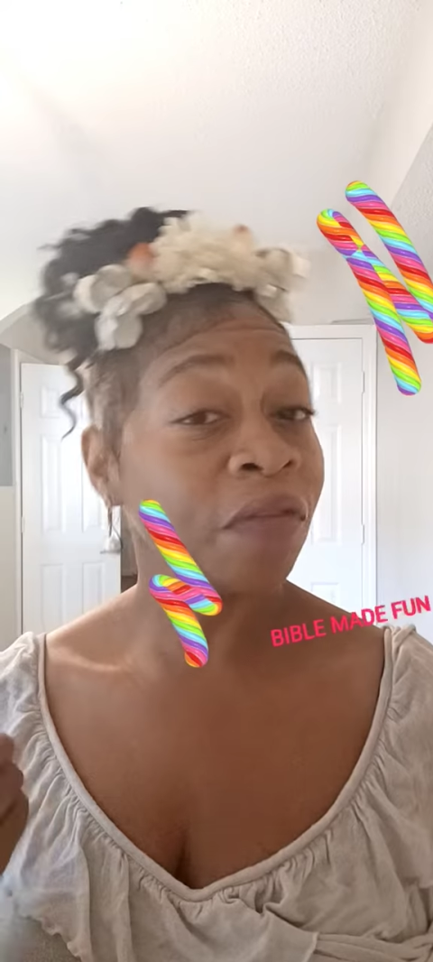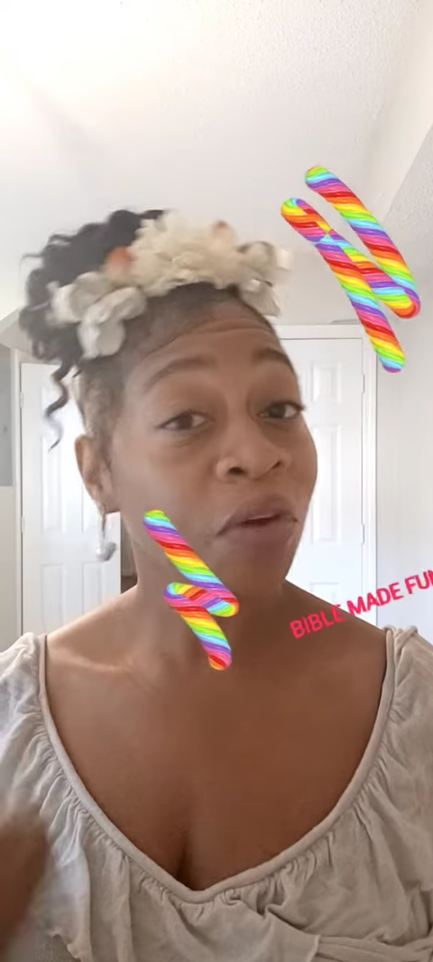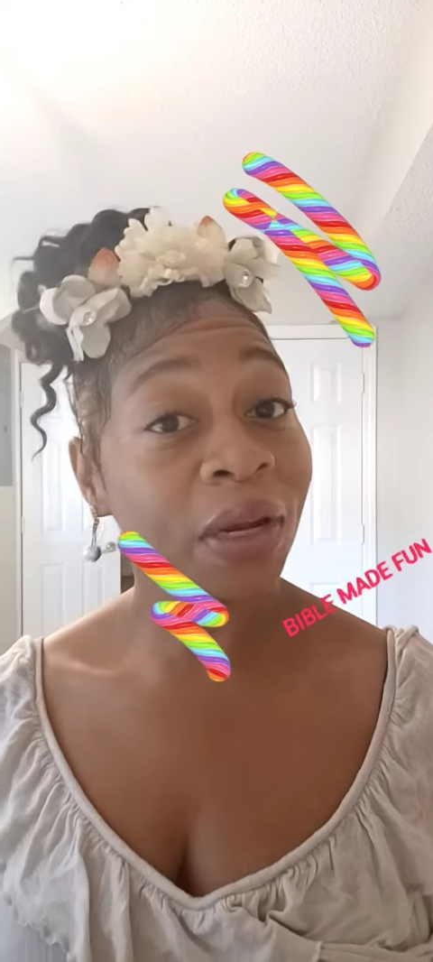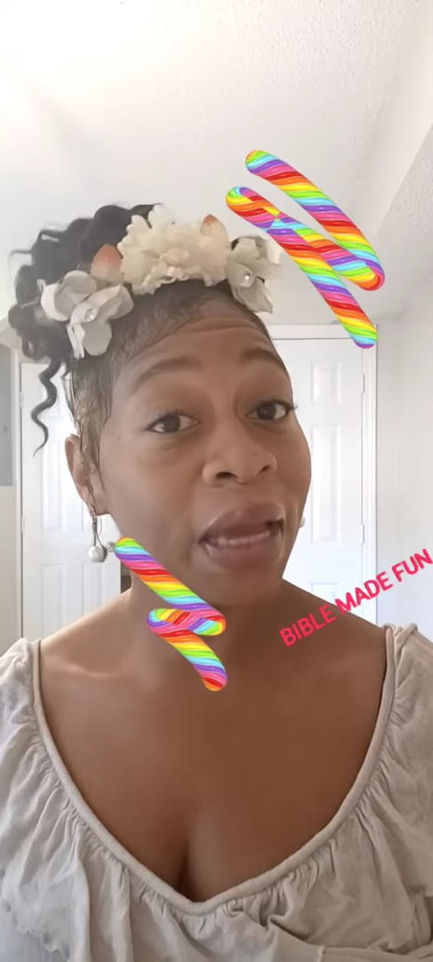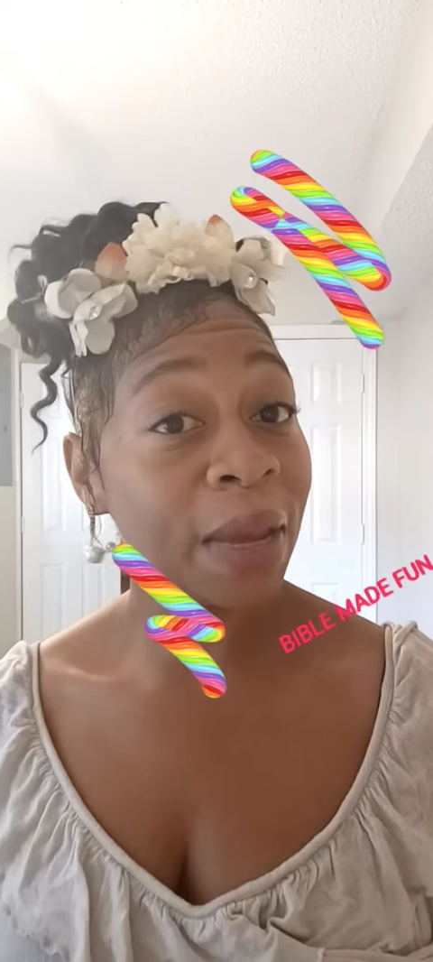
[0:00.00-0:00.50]
you're
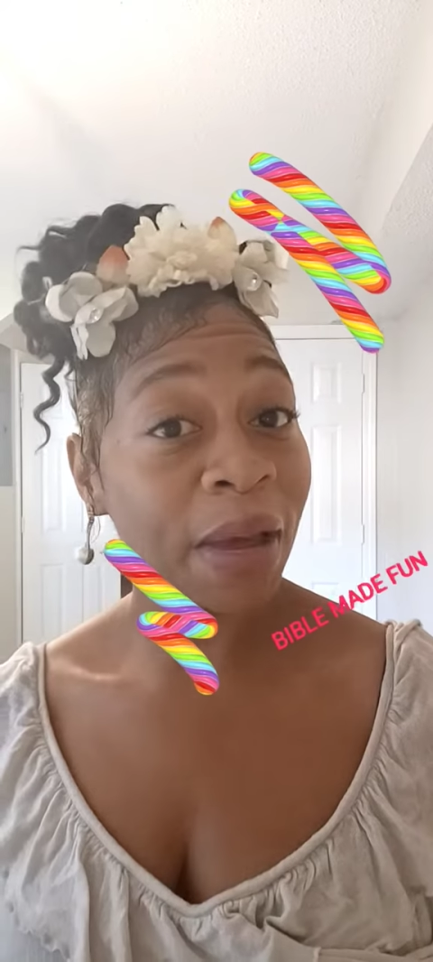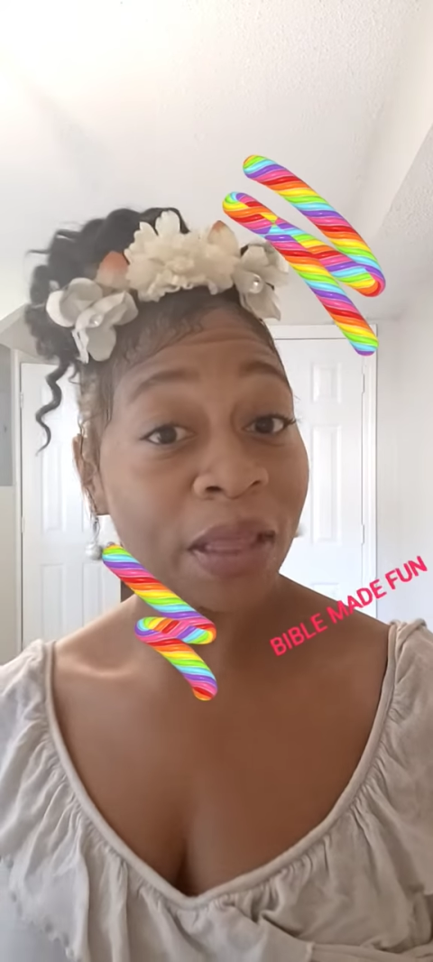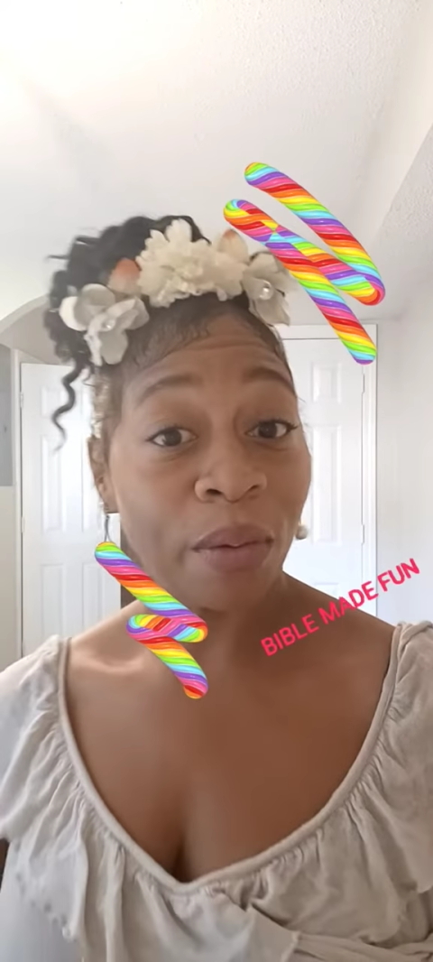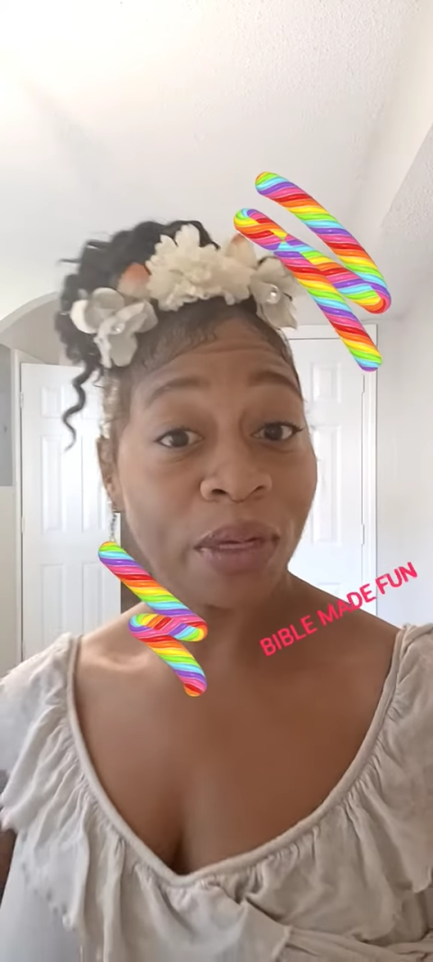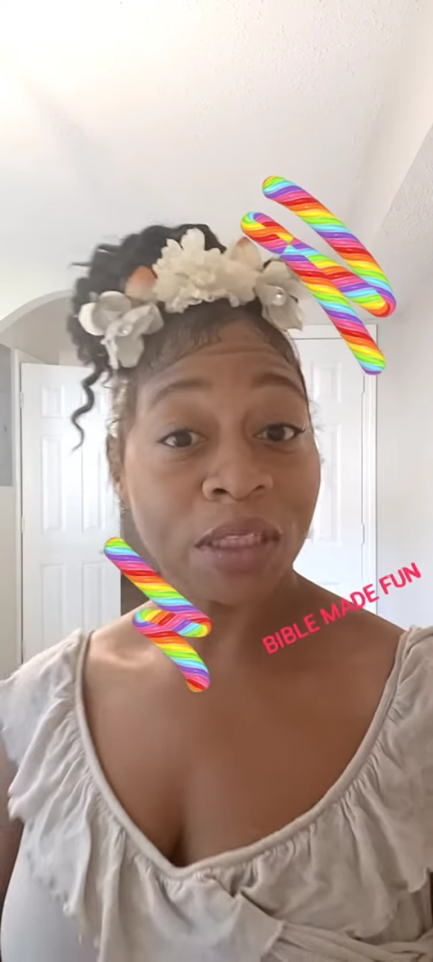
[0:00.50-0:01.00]
led by the
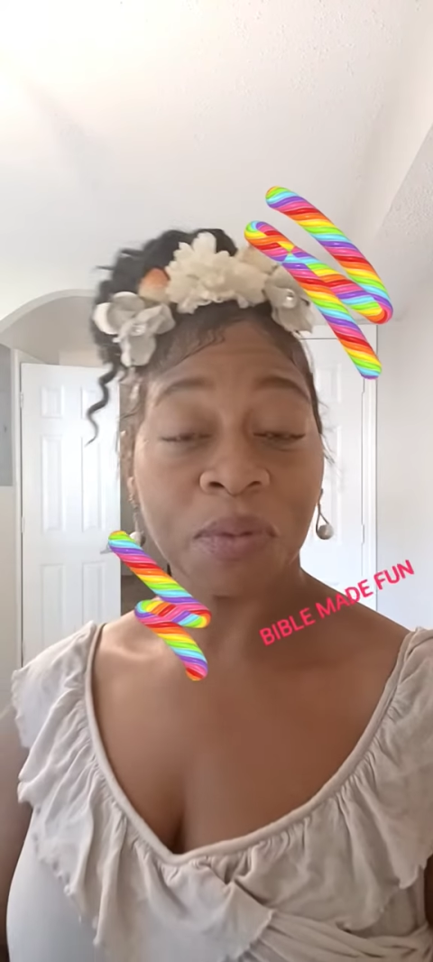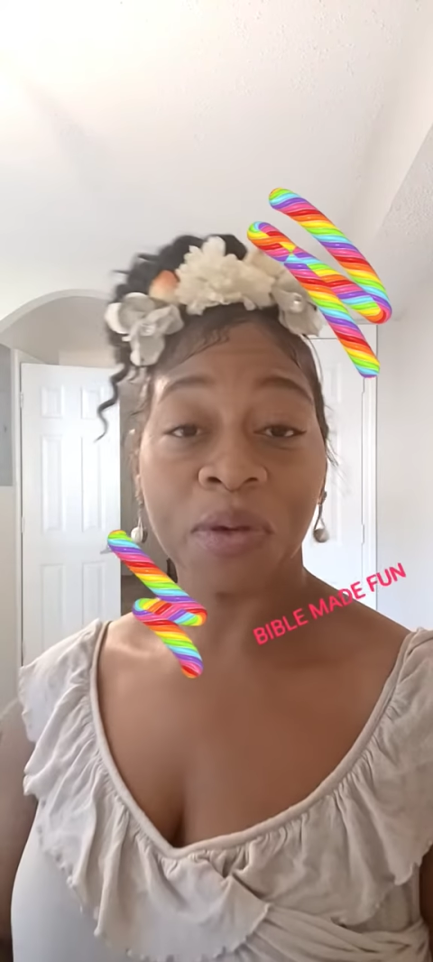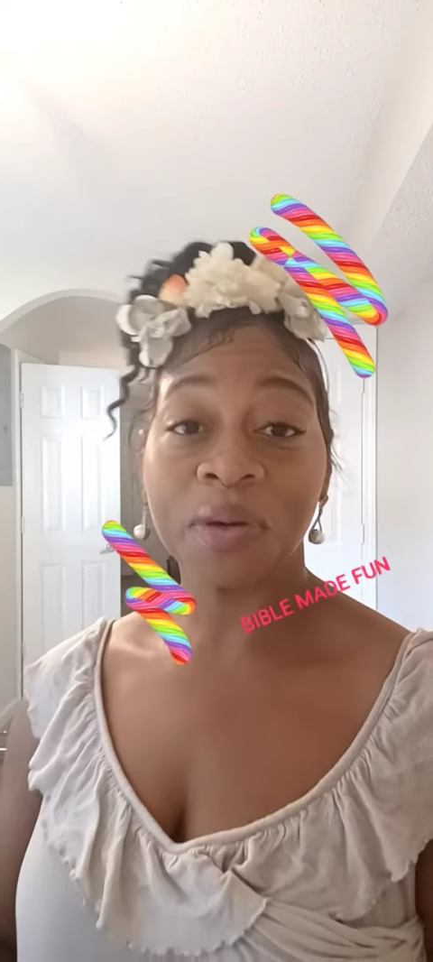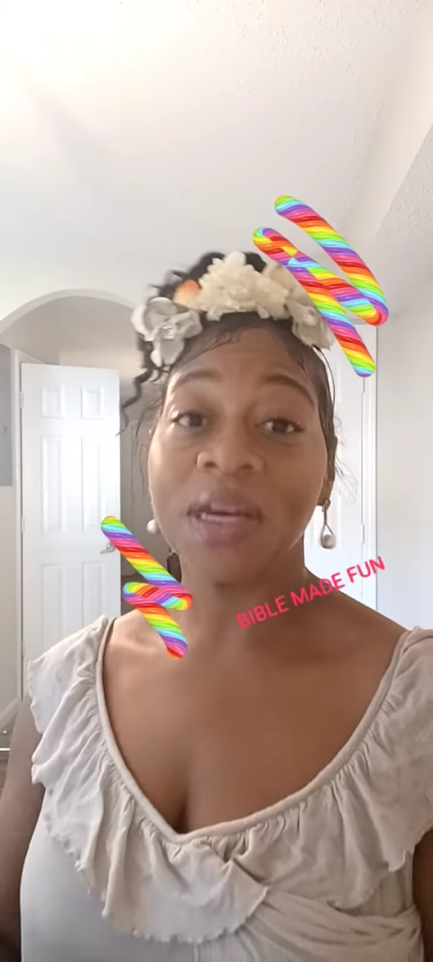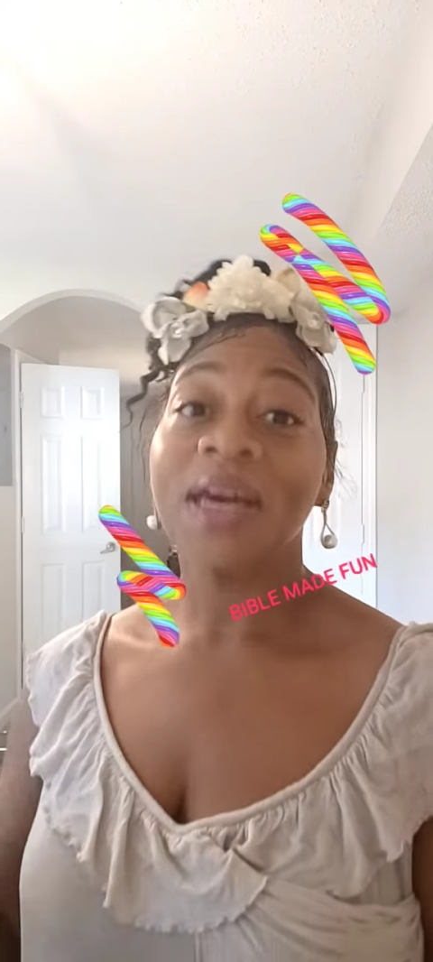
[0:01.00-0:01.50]
Holy
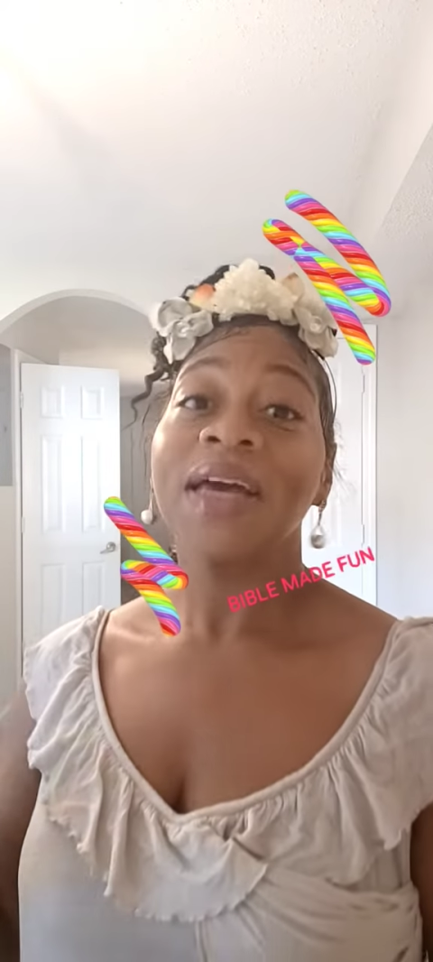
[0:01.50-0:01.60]
Spirit,